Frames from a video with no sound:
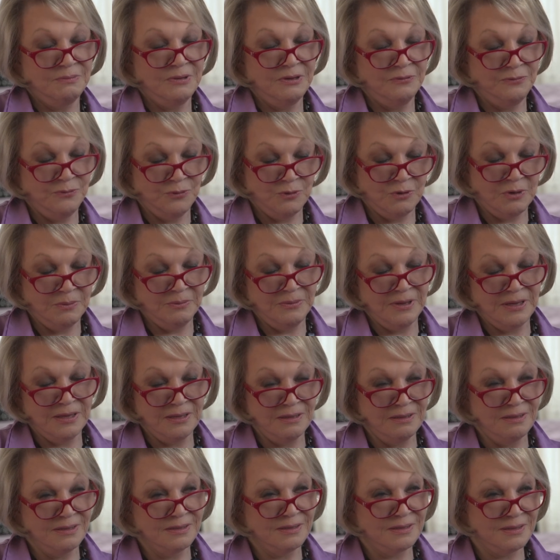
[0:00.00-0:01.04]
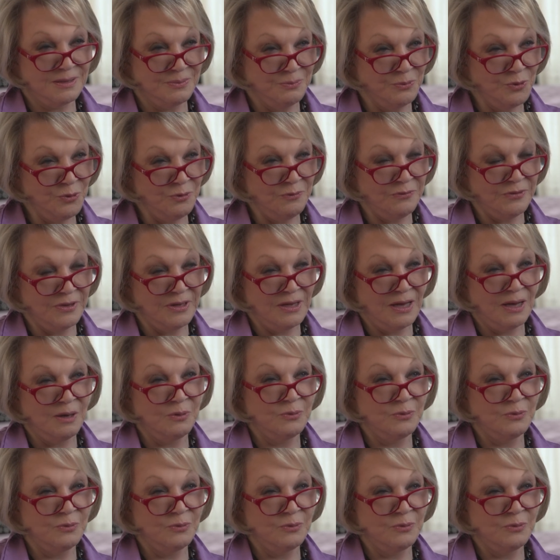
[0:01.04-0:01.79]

before I made this movie.